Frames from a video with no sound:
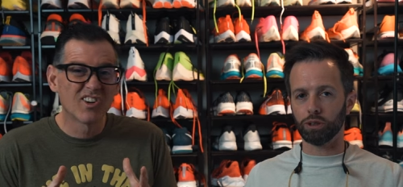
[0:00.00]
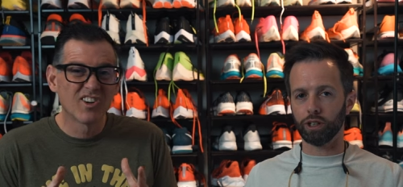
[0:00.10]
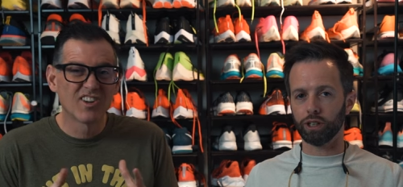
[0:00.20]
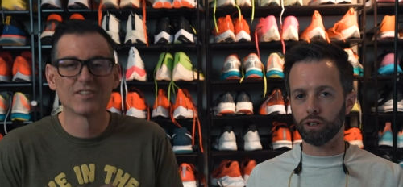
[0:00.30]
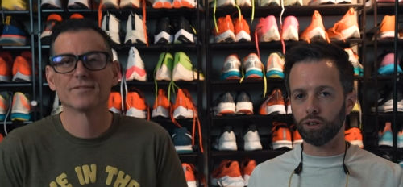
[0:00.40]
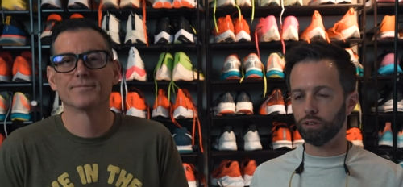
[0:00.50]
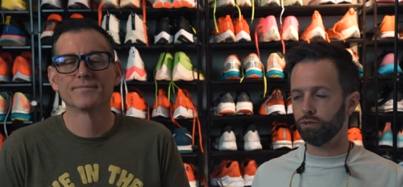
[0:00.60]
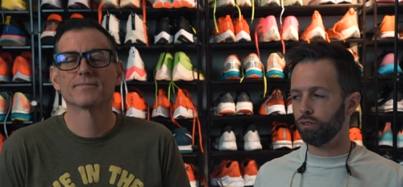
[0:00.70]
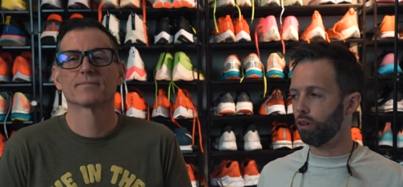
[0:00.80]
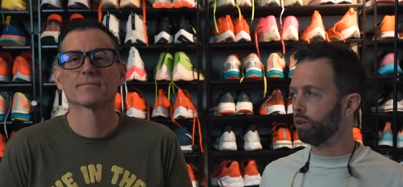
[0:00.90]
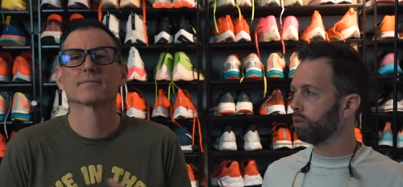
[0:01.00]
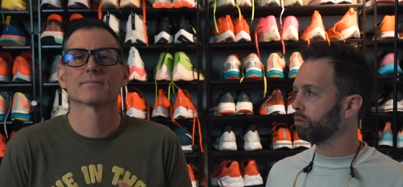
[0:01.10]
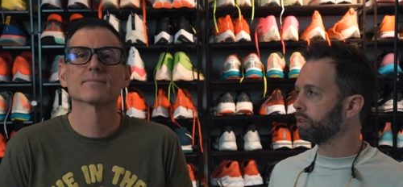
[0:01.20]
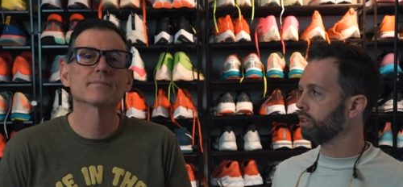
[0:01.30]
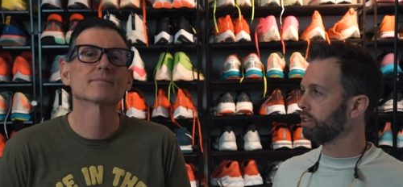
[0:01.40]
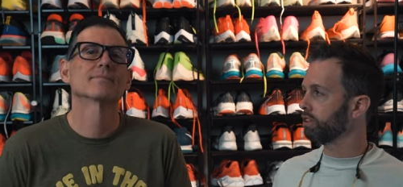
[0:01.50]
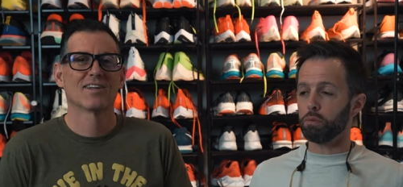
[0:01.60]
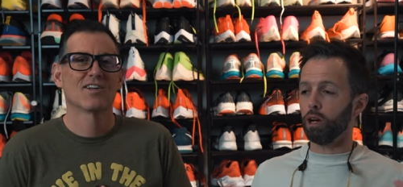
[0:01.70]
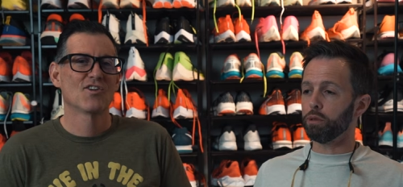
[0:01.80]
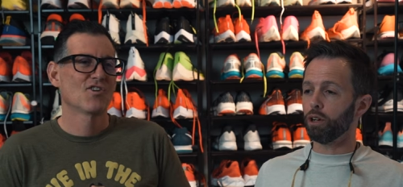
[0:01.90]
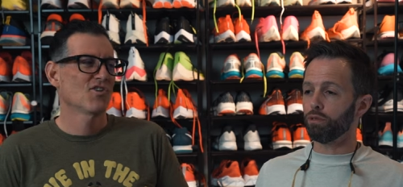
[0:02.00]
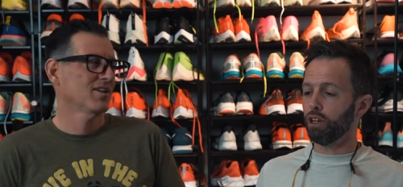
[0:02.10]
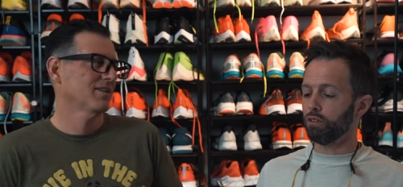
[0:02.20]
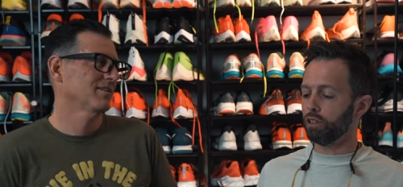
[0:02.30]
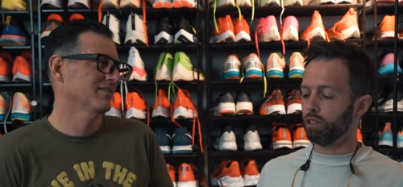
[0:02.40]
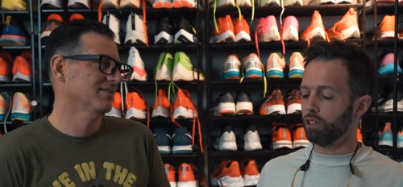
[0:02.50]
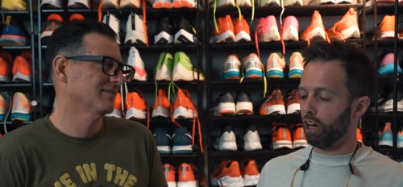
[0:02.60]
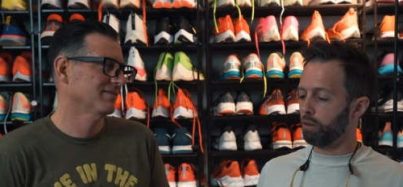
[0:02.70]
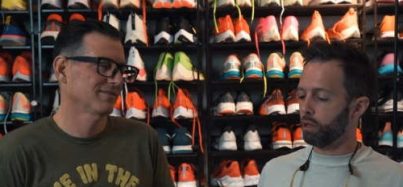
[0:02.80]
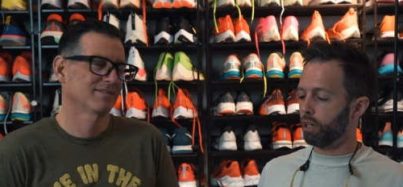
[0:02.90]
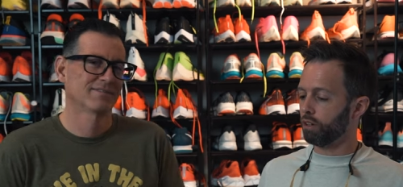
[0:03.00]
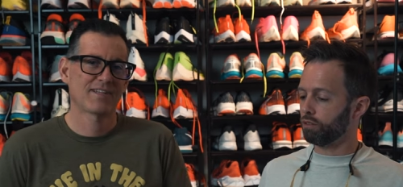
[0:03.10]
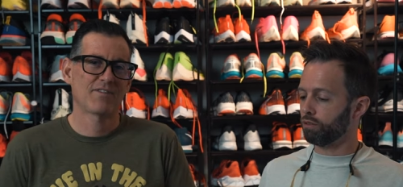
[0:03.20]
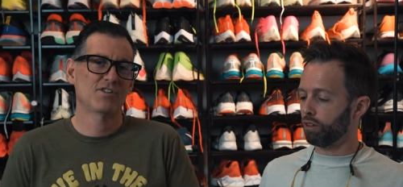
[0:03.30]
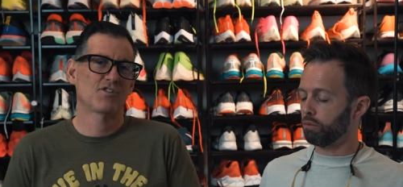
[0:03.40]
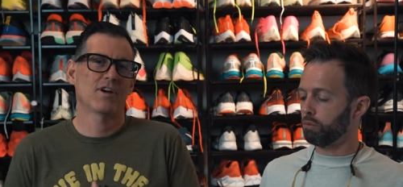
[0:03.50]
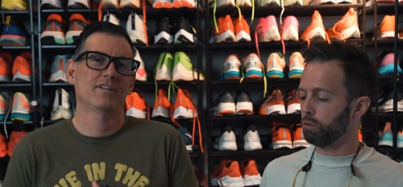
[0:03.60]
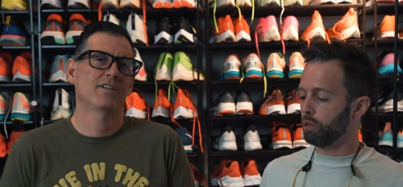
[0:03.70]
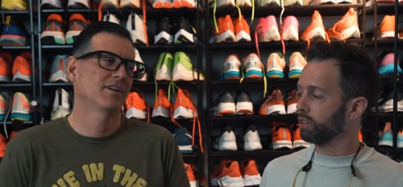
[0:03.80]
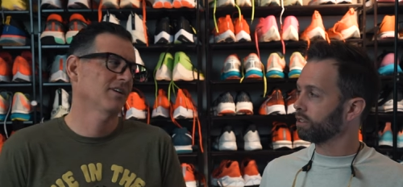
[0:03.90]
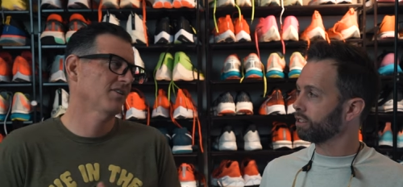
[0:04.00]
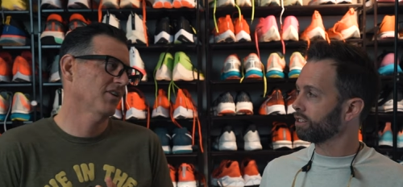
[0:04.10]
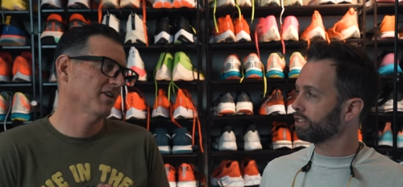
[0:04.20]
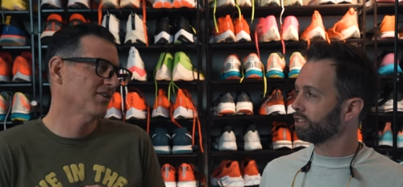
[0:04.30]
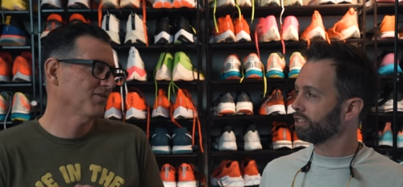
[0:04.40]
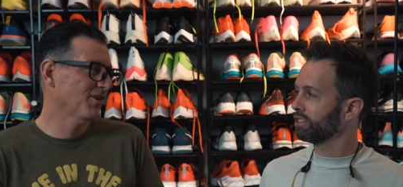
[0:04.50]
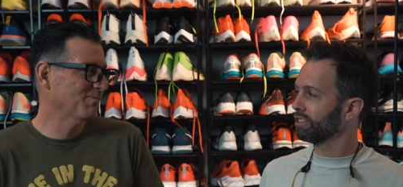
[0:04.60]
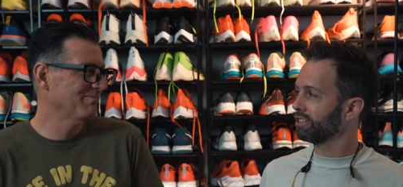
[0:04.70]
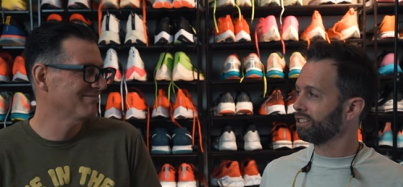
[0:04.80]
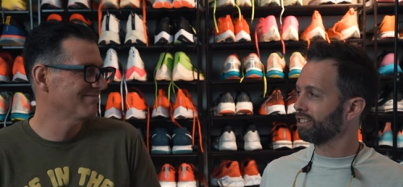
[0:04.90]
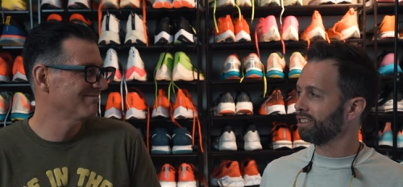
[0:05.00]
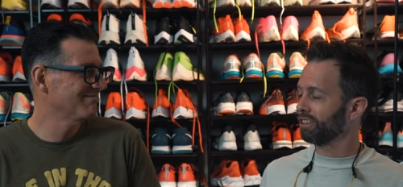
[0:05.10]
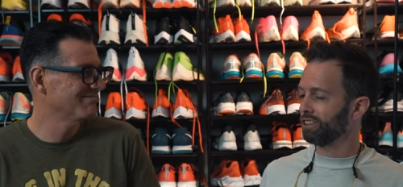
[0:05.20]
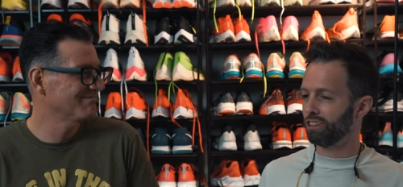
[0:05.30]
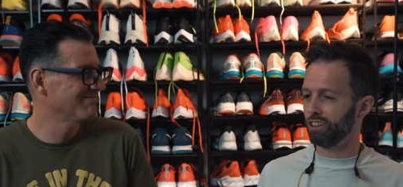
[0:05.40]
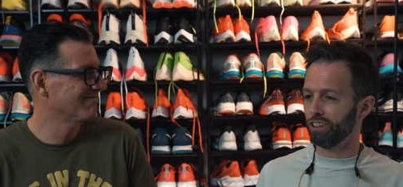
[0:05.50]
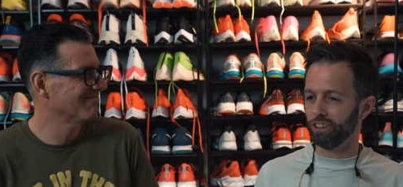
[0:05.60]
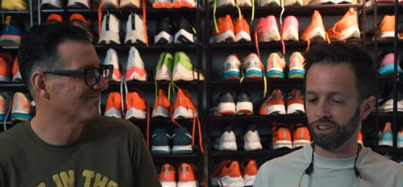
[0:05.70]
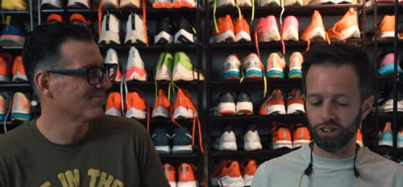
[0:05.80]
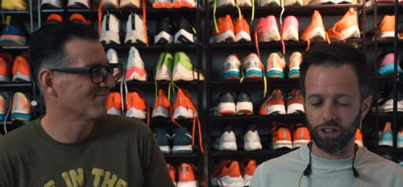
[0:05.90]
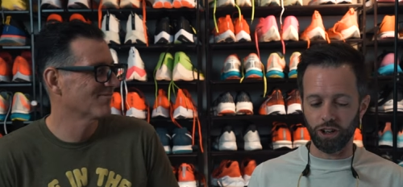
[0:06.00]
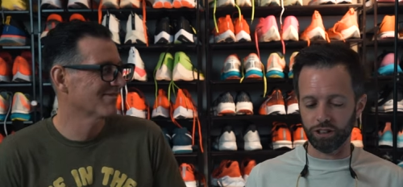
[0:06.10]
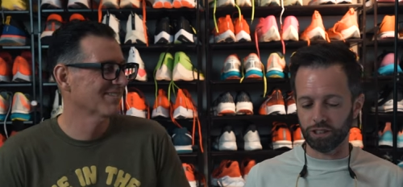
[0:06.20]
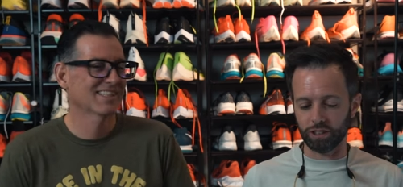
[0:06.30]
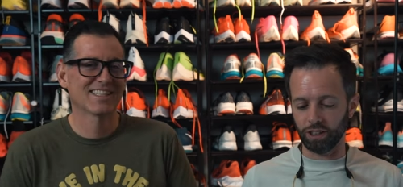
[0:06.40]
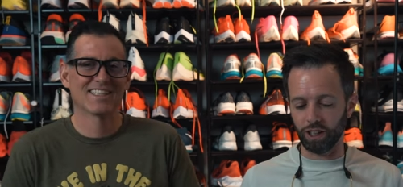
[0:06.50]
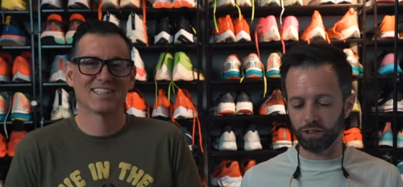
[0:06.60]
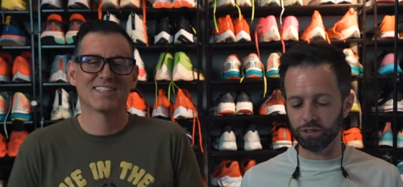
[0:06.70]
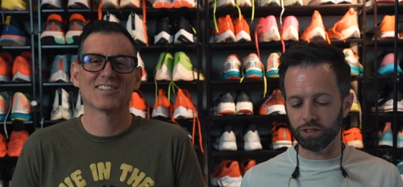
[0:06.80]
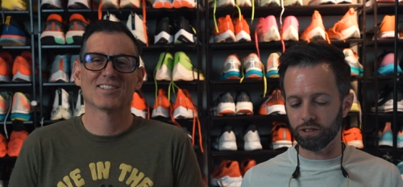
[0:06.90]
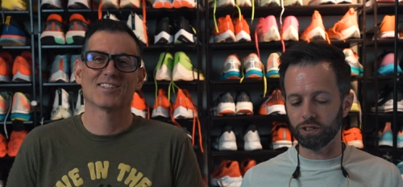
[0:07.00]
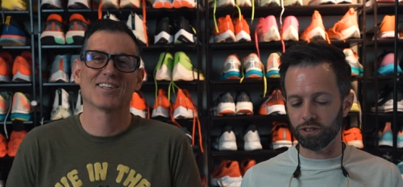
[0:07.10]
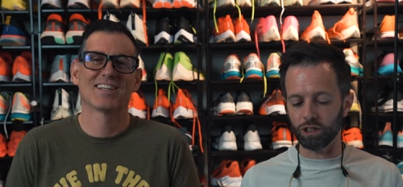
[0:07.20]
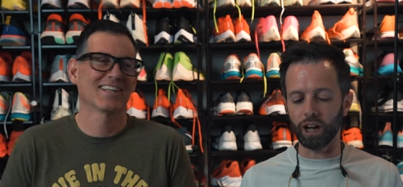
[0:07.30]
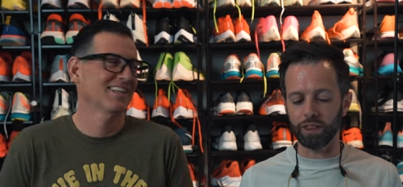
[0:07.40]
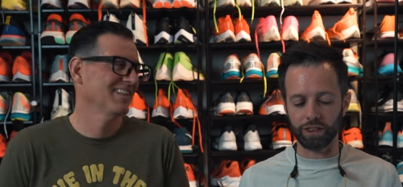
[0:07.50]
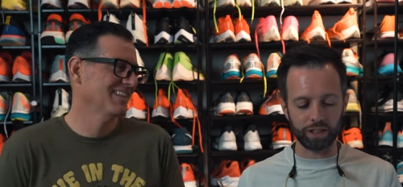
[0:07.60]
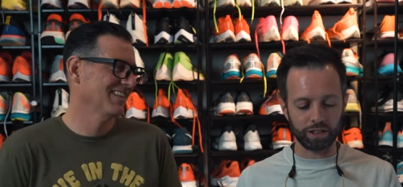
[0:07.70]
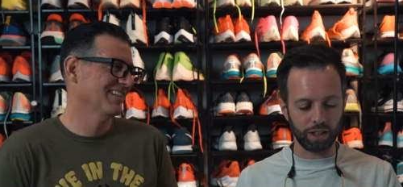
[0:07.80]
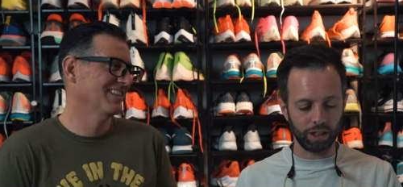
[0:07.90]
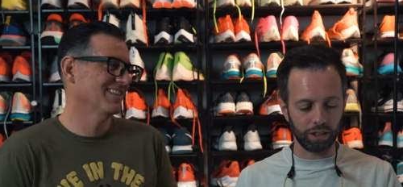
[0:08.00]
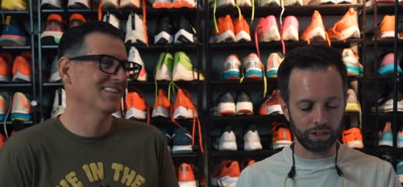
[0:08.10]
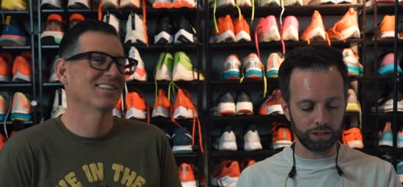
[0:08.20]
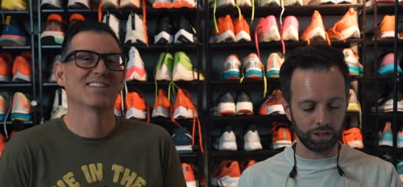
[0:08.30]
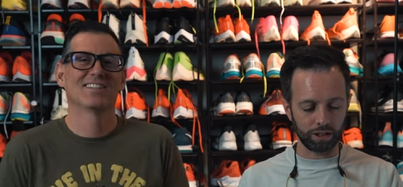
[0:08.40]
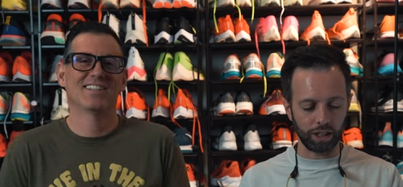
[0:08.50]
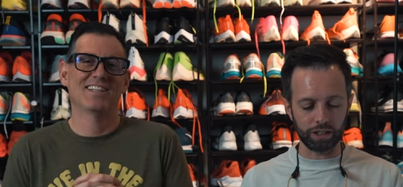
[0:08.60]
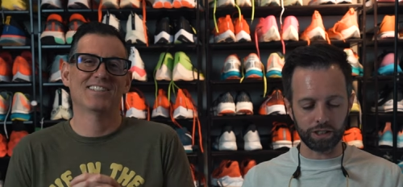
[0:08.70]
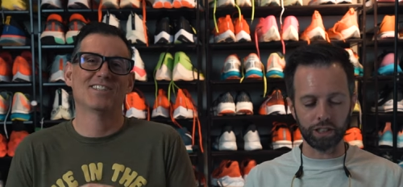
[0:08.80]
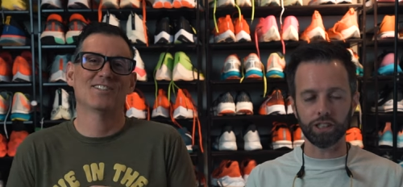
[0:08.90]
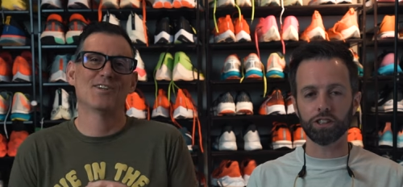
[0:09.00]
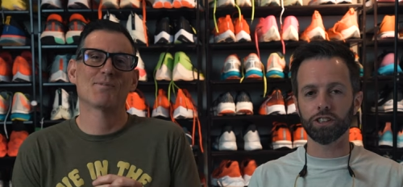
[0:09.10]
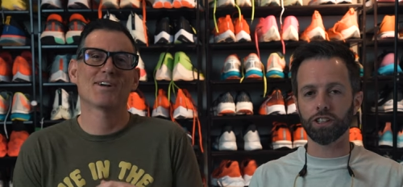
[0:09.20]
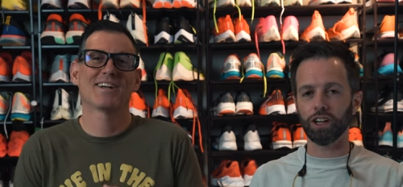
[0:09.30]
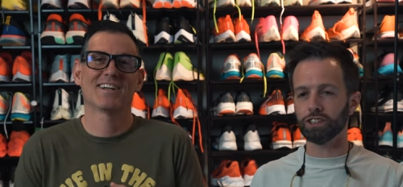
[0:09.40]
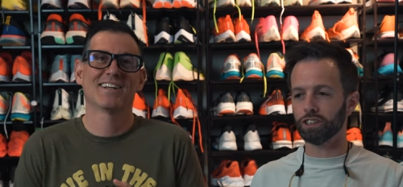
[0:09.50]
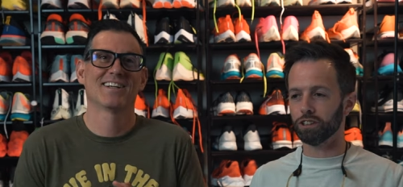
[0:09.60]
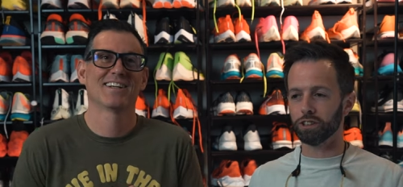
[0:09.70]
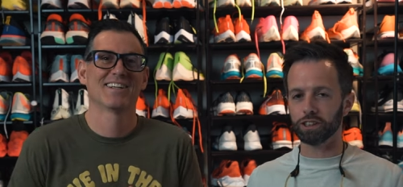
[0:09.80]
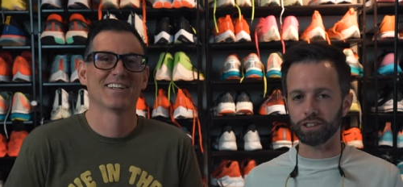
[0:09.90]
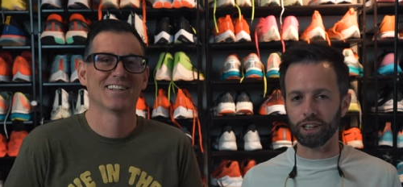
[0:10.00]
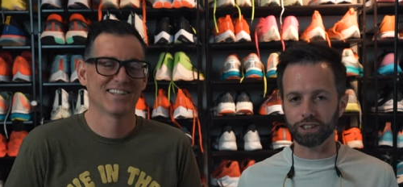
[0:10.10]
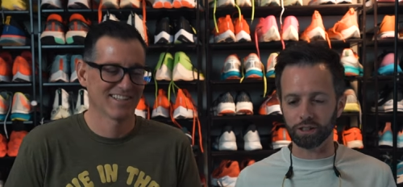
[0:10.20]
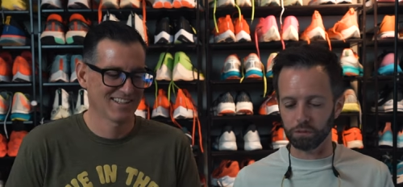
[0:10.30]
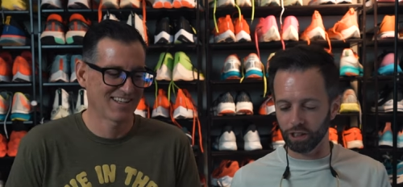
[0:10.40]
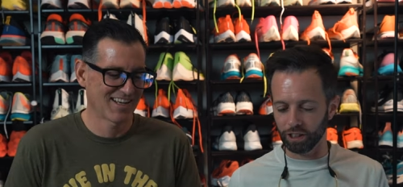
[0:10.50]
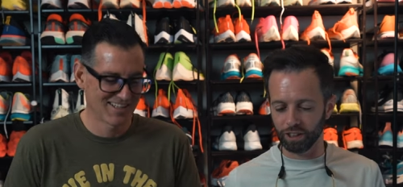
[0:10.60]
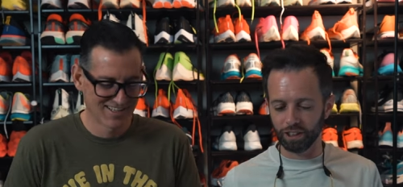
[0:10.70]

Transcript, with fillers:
Speaker 1: critical foam. Probably our favorite compound. Have you tried New Balance. the critical foam? The no, it's I don't try things that are less than super. Constantly criticizing me.